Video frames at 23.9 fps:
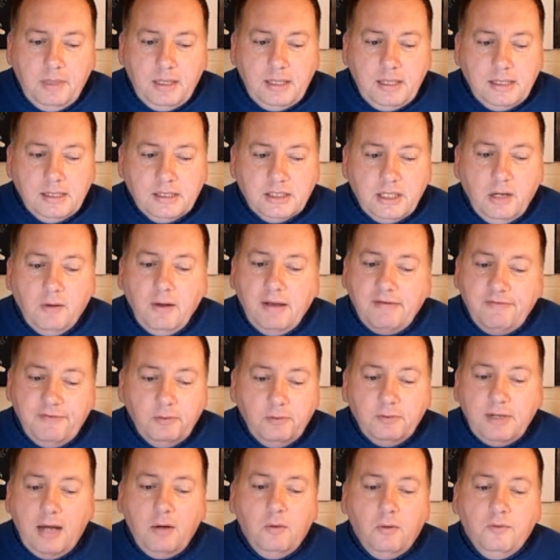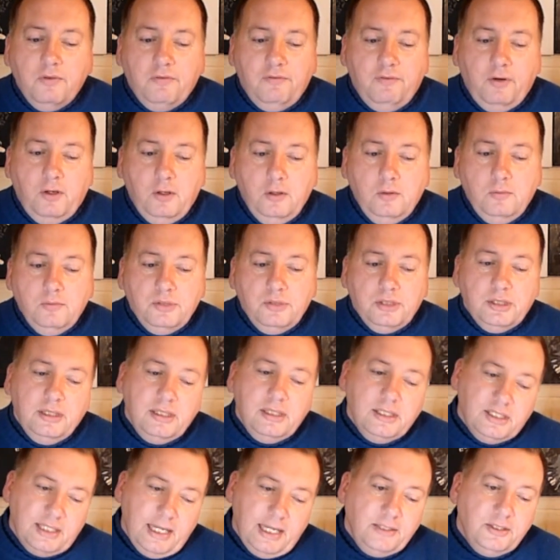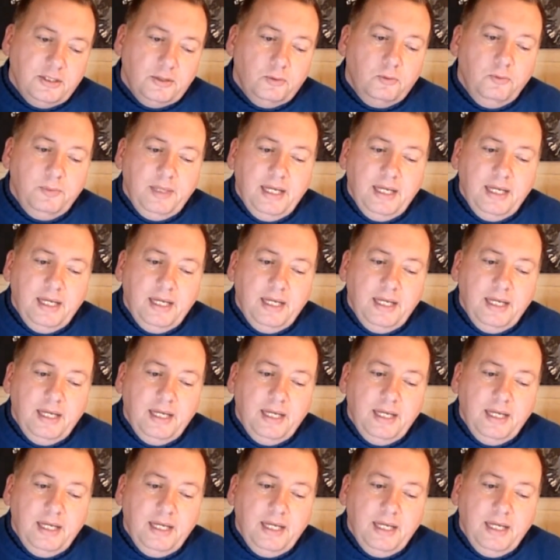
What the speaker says: So I filled out all the forms, sent all my